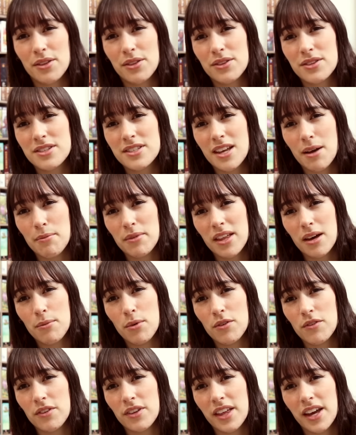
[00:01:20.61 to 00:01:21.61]
Some of them
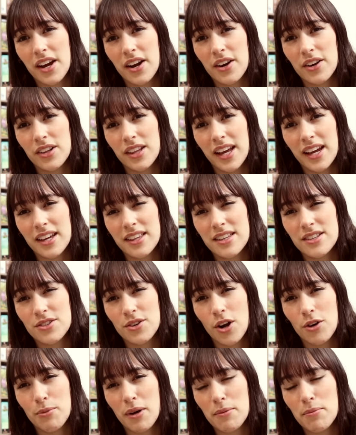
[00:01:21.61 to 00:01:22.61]
over there, like these are
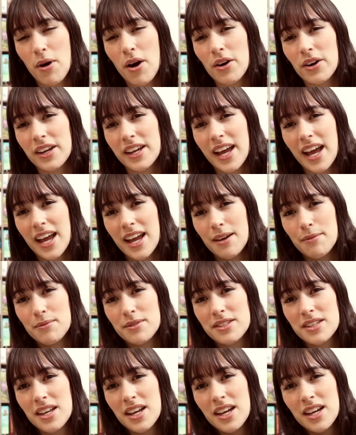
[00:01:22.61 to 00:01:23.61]
all my party
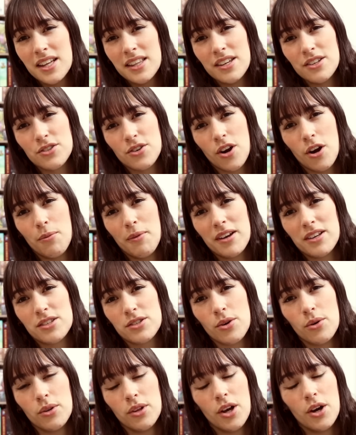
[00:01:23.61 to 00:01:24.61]
games. These are all my
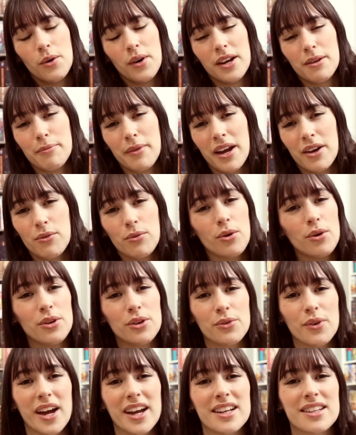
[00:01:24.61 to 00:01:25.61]
solo and my roll
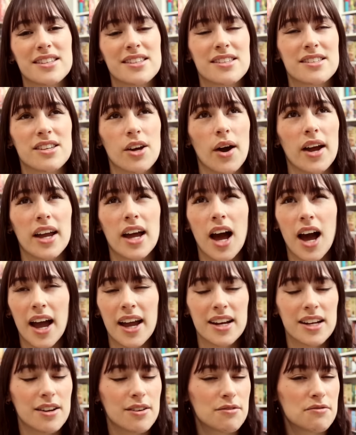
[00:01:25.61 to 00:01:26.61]
and writes. So I
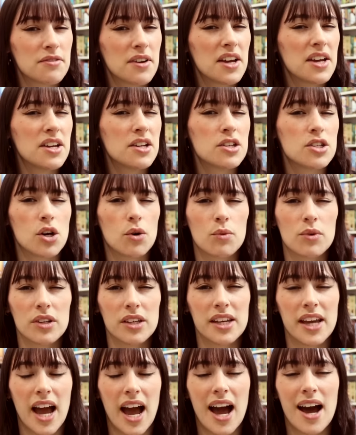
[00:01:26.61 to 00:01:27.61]
kind of don't
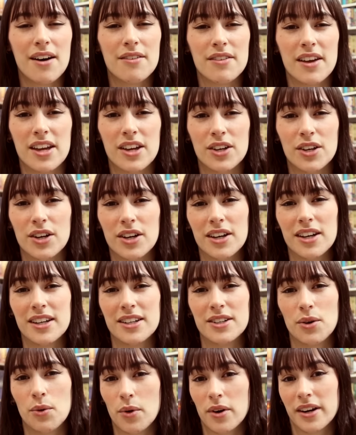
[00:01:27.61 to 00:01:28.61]
really have a
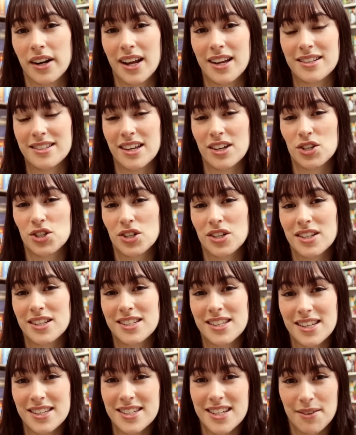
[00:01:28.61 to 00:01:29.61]
good organization
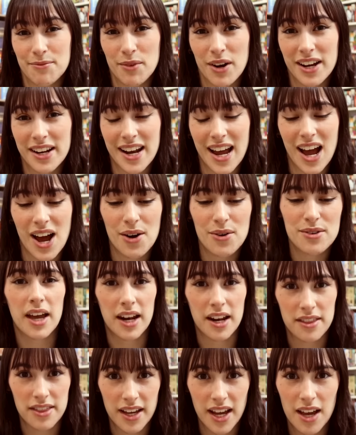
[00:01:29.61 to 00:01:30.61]
system right now. And
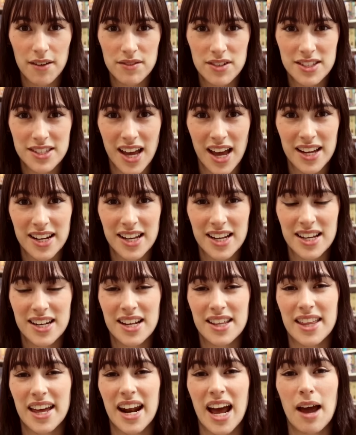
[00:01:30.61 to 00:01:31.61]
I think I've
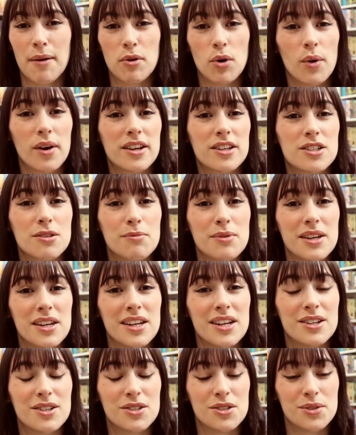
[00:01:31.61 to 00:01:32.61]
decided that I'm going to
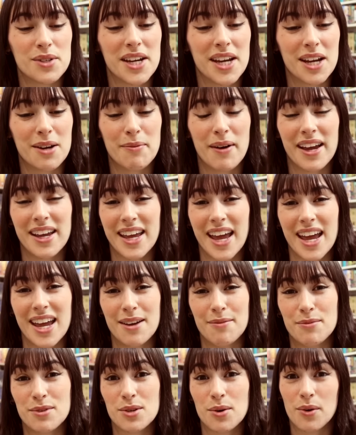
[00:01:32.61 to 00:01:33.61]
be doing my
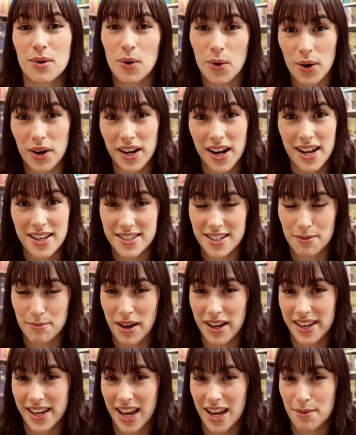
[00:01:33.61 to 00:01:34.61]
games or organizing
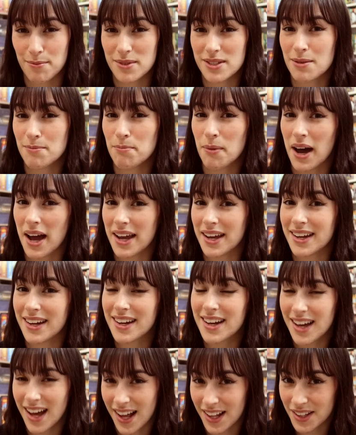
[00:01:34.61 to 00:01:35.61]
my games by
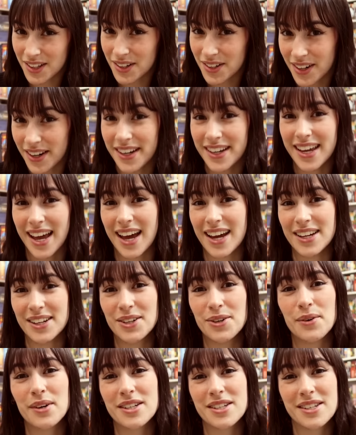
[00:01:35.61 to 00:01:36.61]
color
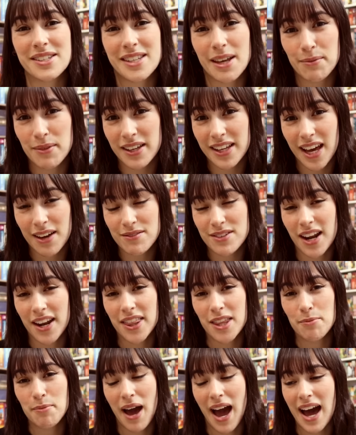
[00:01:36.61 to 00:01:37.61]
again, which is something I've done
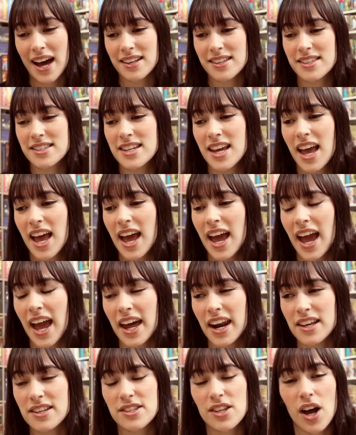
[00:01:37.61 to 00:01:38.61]
in the past.
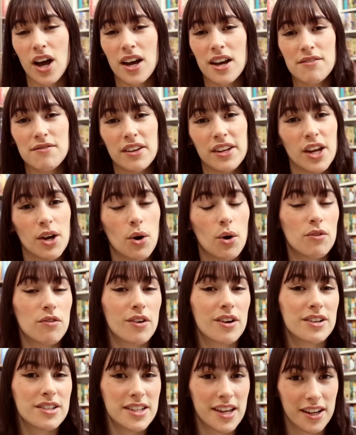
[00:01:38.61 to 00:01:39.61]
And I saw a video over
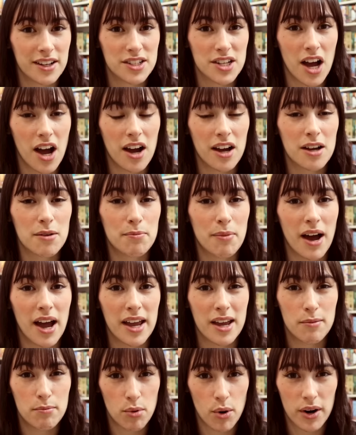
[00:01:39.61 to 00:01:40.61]
on TikTok
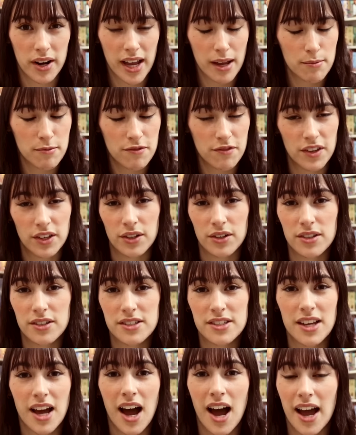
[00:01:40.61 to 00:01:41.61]
by Board Game
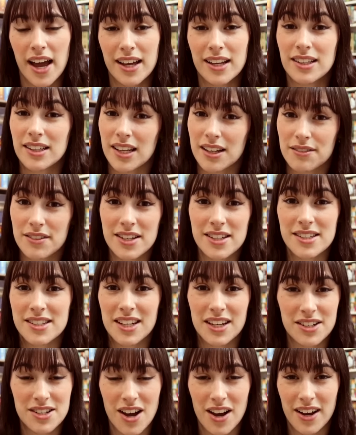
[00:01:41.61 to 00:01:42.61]
Feels. I love his
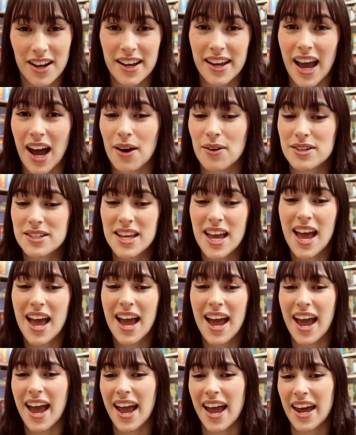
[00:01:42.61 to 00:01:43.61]
TikTok account.
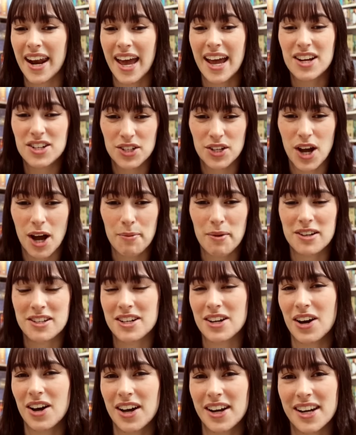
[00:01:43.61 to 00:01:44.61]
And I actually
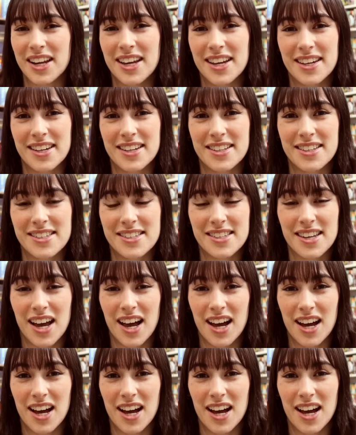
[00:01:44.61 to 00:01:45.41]
commented on his